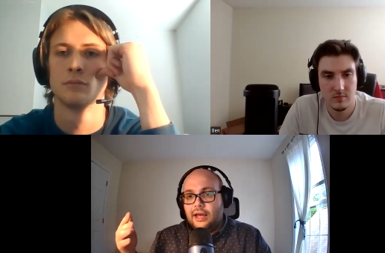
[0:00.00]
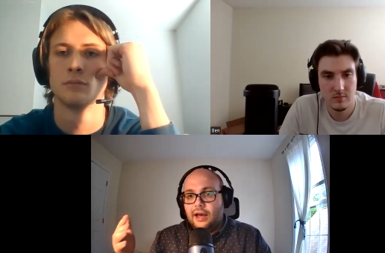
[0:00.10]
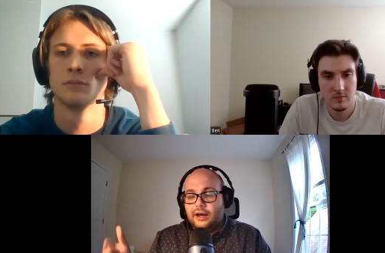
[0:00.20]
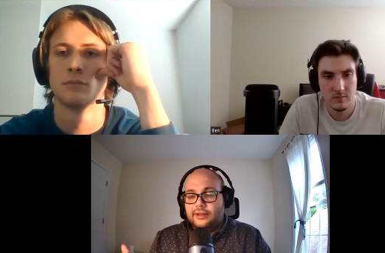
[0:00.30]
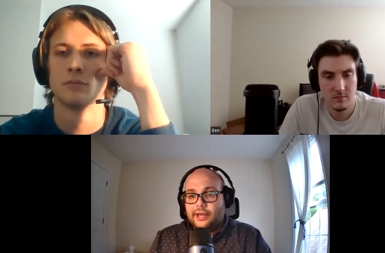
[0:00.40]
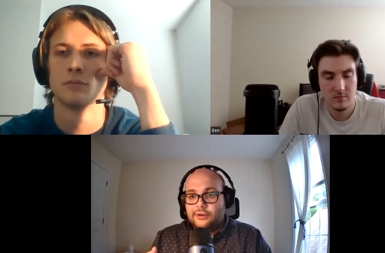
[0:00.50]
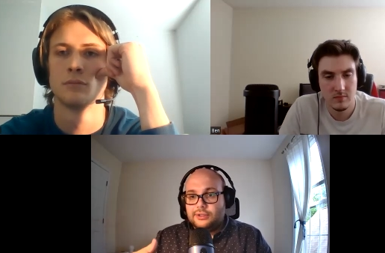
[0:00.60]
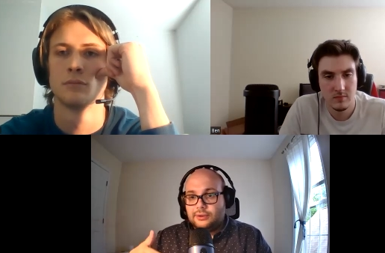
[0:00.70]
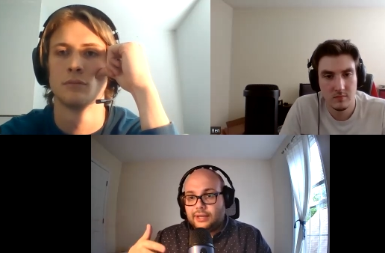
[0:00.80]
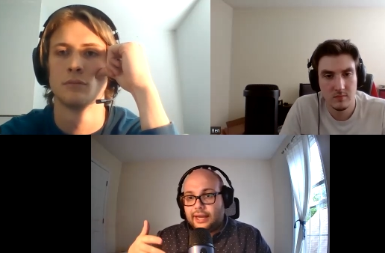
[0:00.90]
Speaker 1: Uh, they
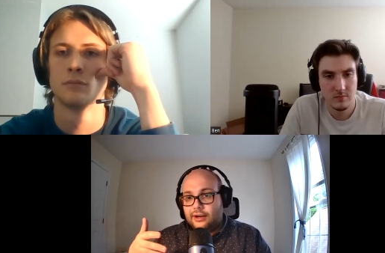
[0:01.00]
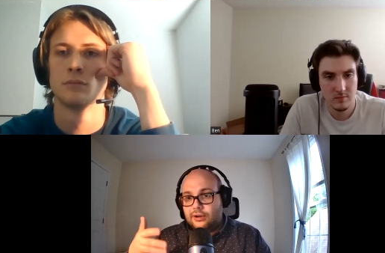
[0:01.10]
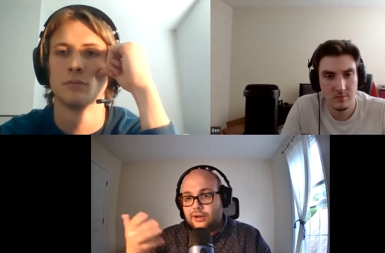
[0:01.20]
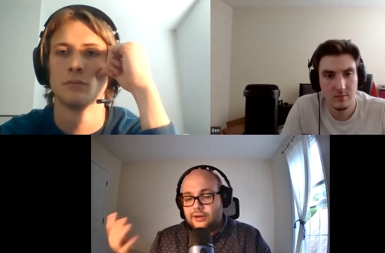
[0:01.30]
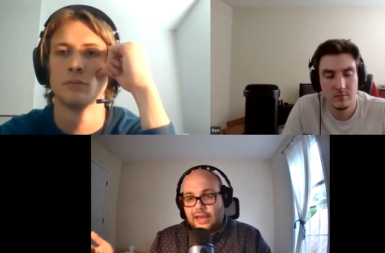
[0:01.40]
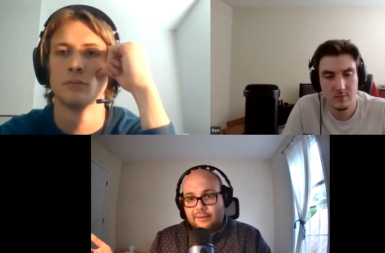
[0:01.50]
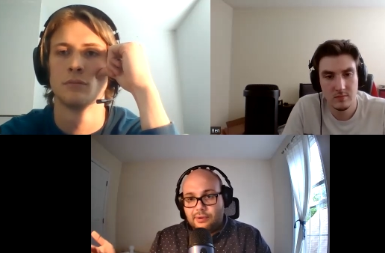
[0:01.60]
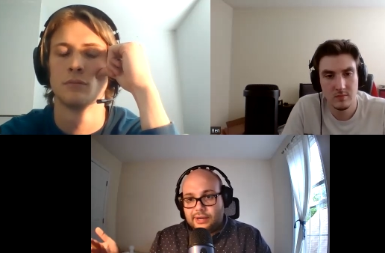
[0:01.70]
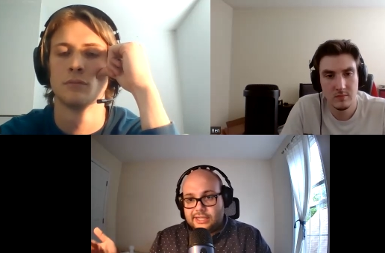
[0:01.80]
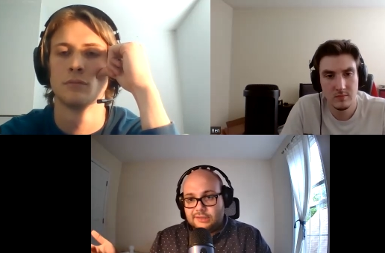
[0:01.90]
also gain a, a,
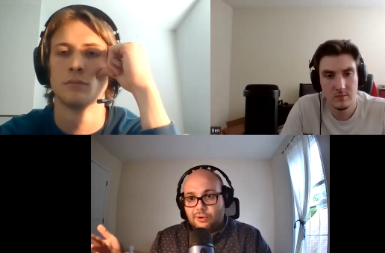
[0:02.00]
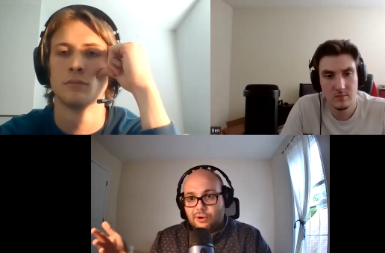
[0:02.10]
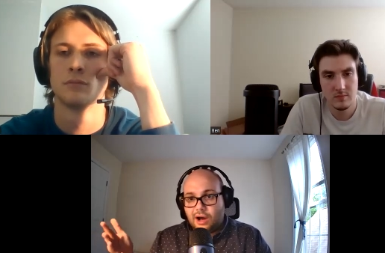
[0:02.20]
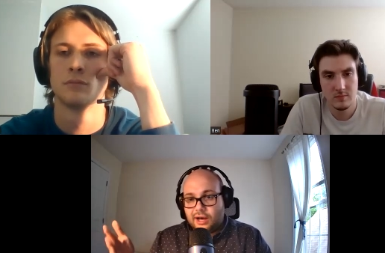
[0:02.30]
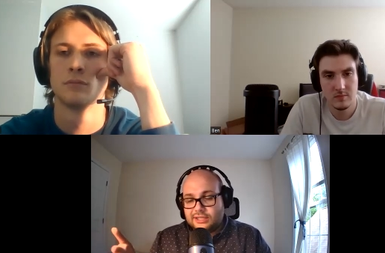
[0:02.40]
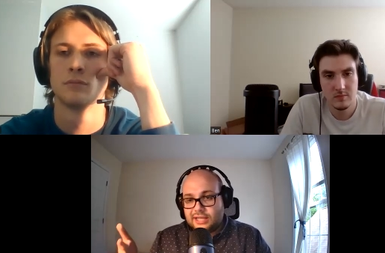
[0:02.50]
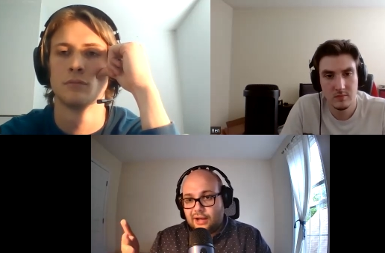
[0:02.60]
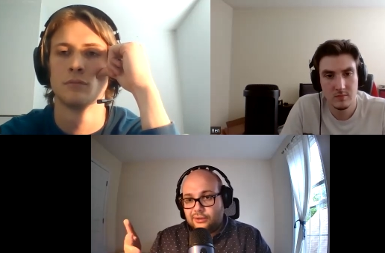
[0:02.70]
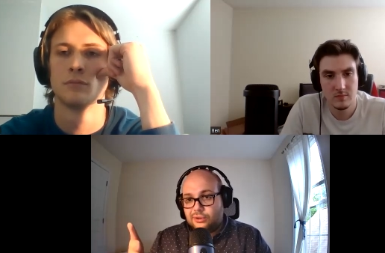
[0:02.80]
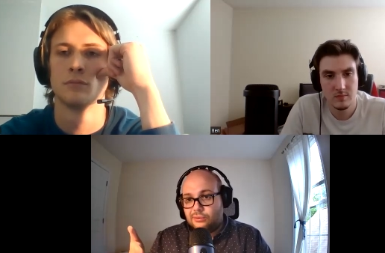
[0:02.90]
neighbor that is more
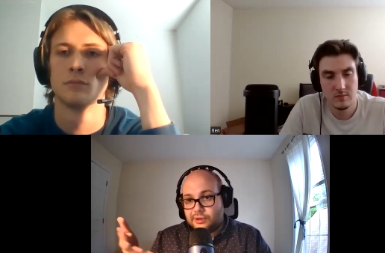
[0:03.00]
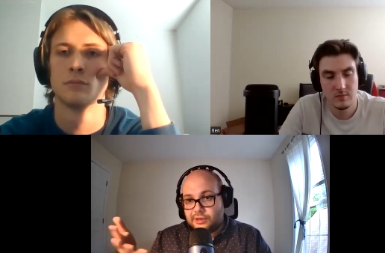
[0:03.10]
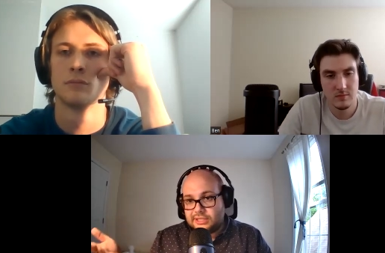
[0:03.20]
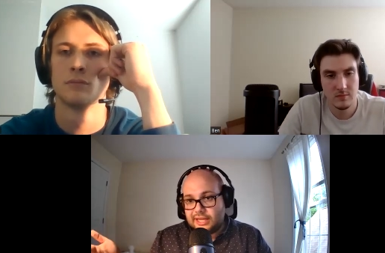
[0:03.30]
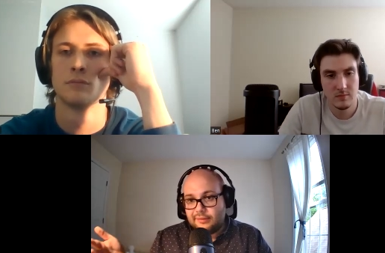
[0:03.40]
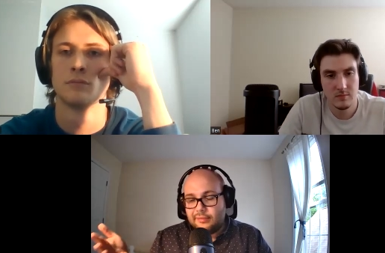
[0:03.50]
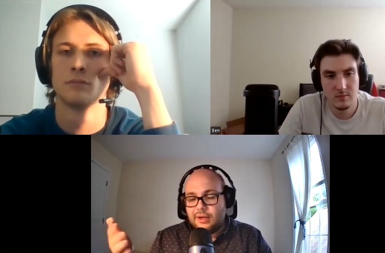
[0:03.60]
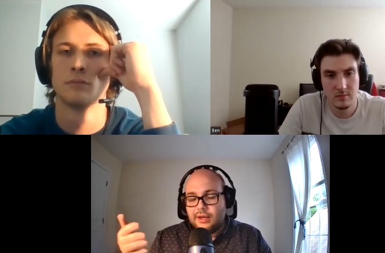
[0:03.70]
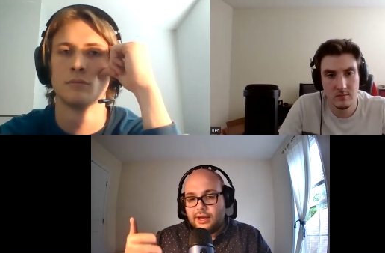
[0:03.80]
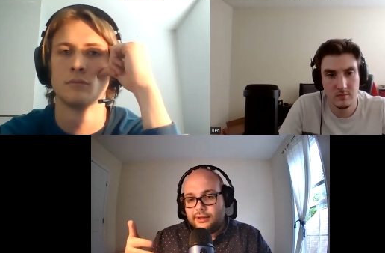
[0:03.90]
hostile towards them,
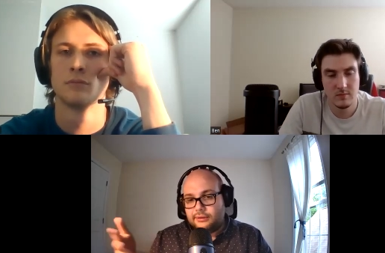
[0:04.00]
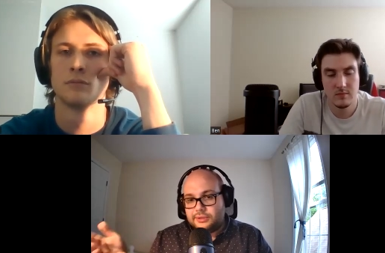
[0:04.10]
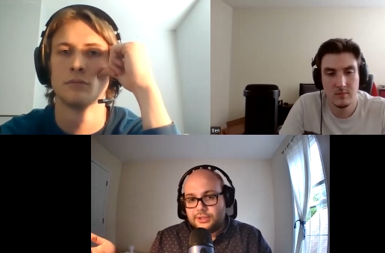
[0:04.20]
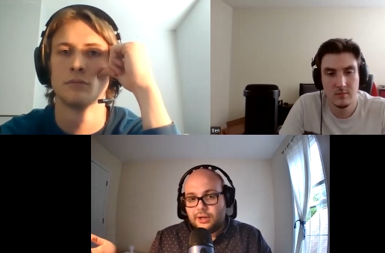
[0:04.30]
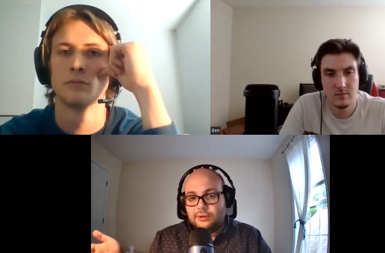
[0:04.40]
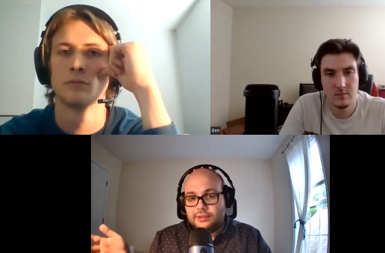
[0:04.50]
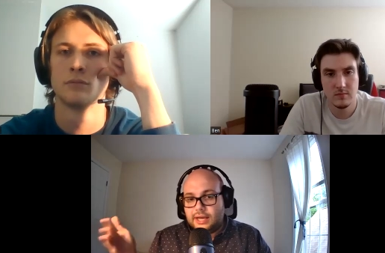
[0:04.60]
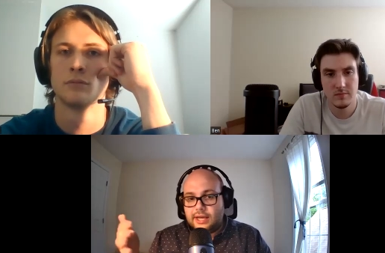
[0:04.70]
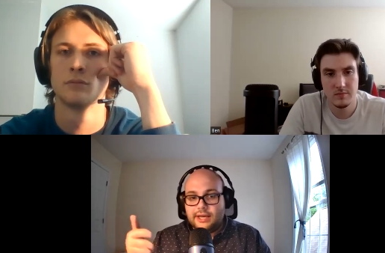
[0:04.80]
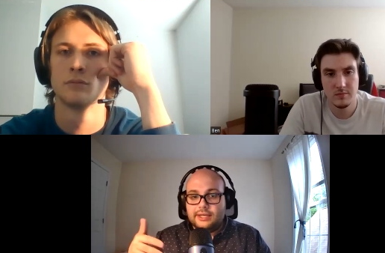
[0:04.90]
and the result
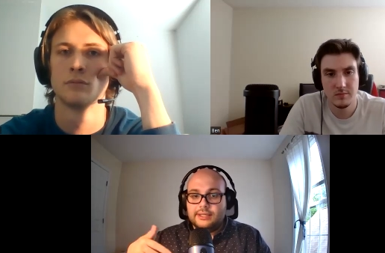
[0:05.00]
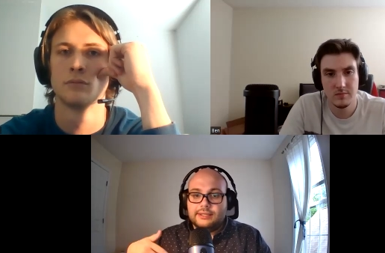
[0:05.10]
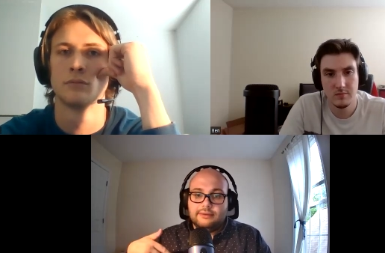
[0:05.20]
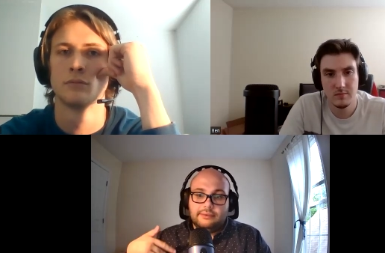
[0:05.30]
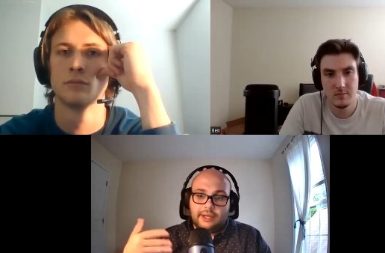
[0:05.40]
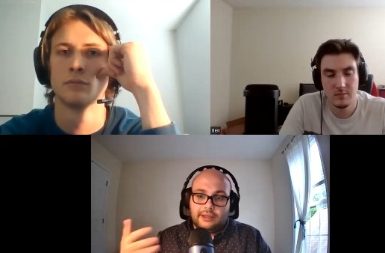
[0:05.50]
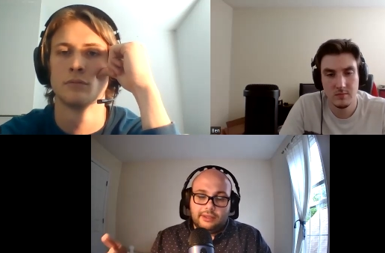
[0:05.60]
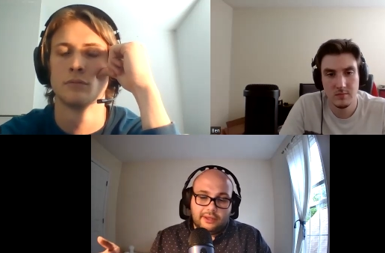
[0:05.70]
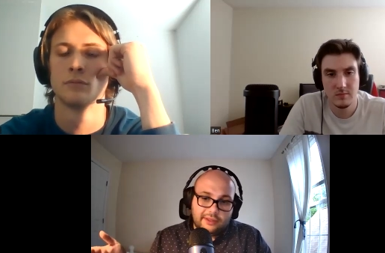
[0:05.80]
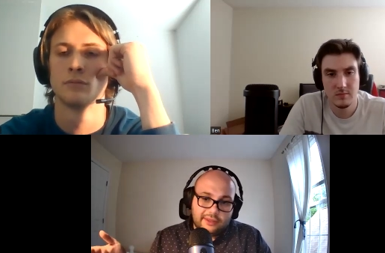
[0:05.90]
is
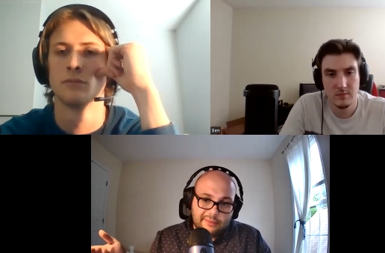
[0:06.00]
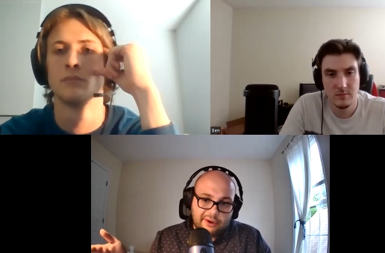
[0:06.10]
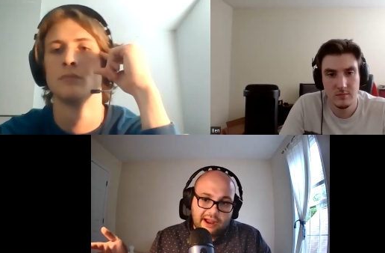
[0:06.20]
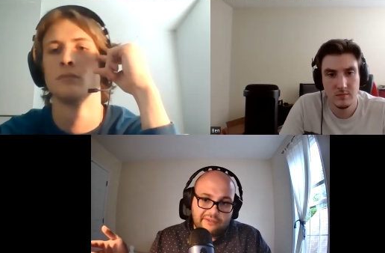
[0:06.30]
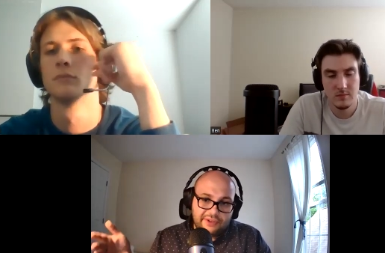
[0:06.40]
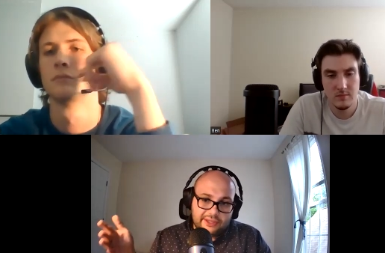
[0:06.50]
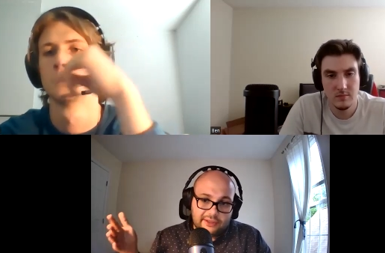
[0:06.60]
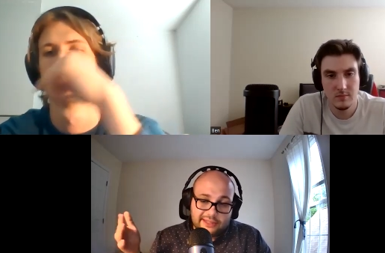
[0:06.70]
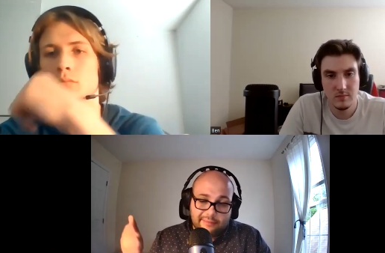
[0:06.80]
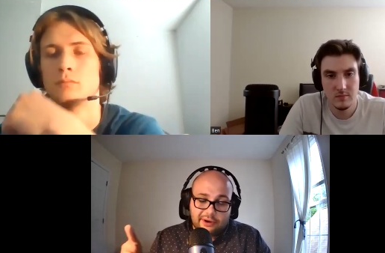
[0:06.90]
the, the demographic
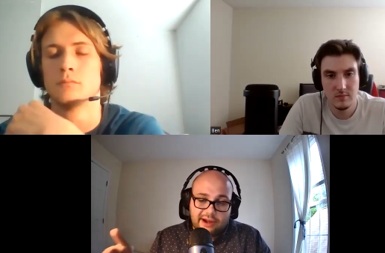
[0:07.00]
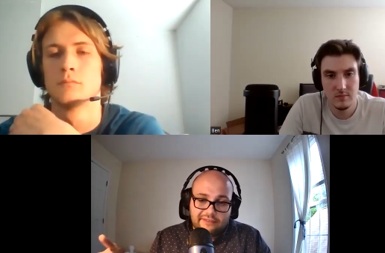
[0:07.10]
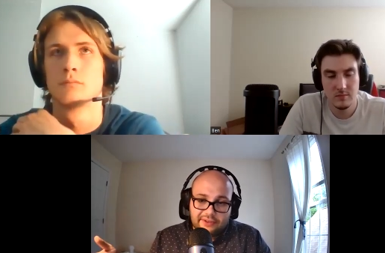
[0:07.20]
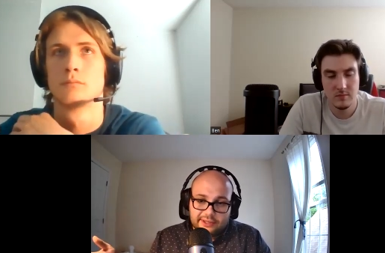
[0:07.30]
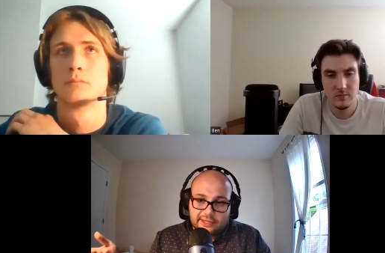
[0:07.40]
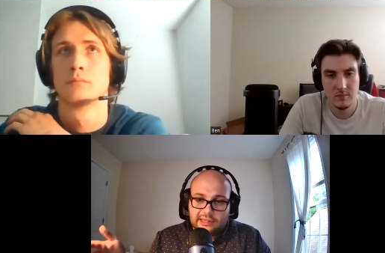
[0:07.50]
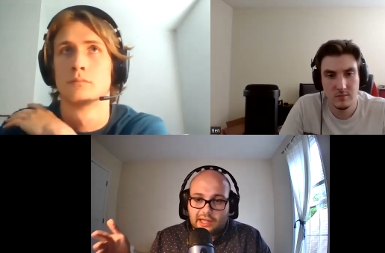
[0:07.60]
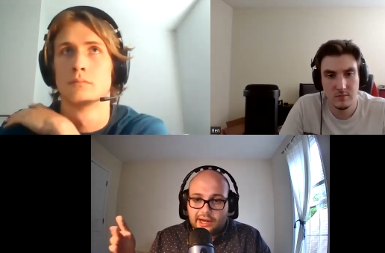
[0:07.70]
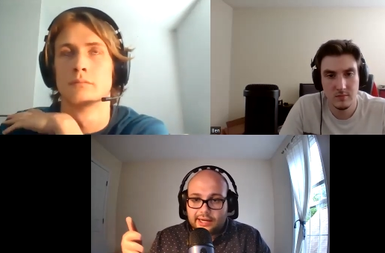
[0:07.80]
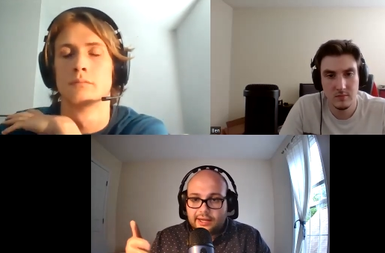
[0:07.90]
demographic
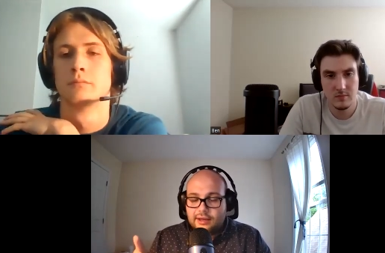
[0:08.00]
decline